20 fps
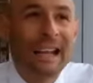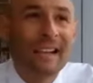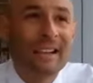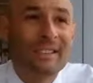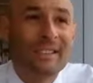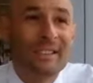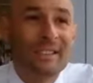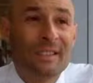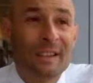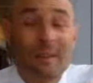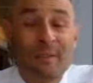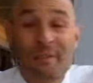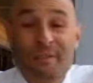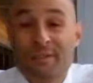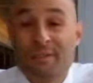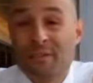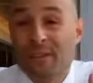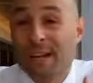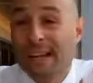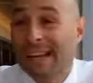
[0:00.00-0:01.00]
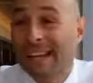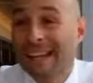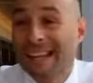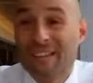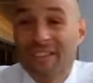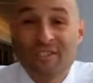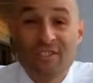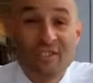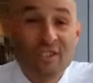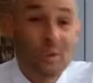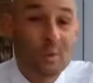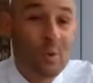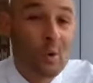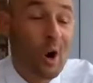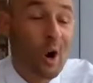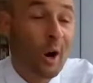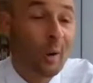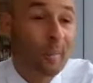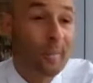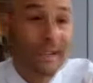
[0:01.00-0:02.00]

as afraid as you are,